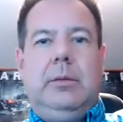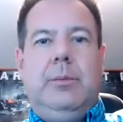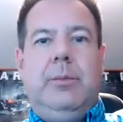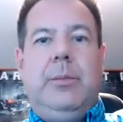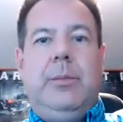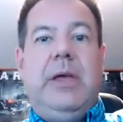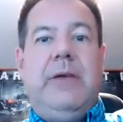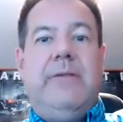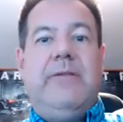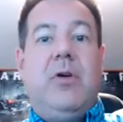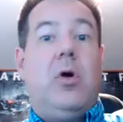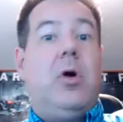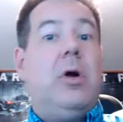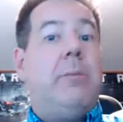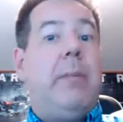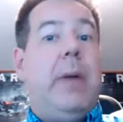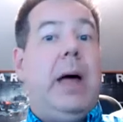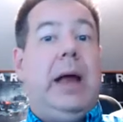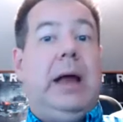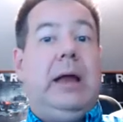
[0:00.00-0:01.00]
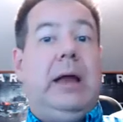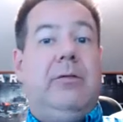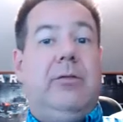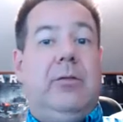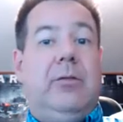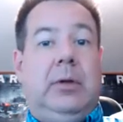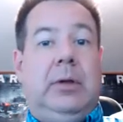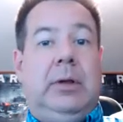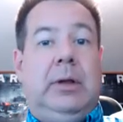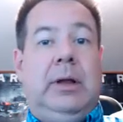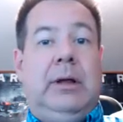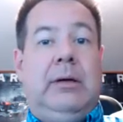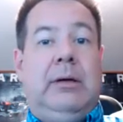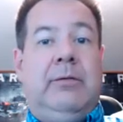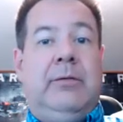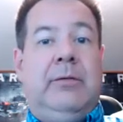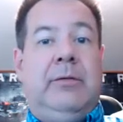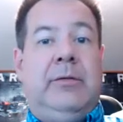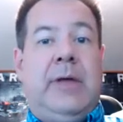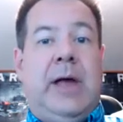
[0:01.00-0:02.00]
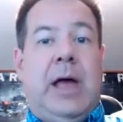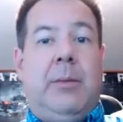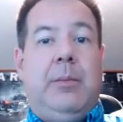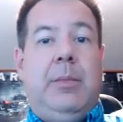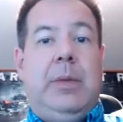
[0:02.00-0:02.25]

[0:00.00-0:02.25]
be very mindful of that,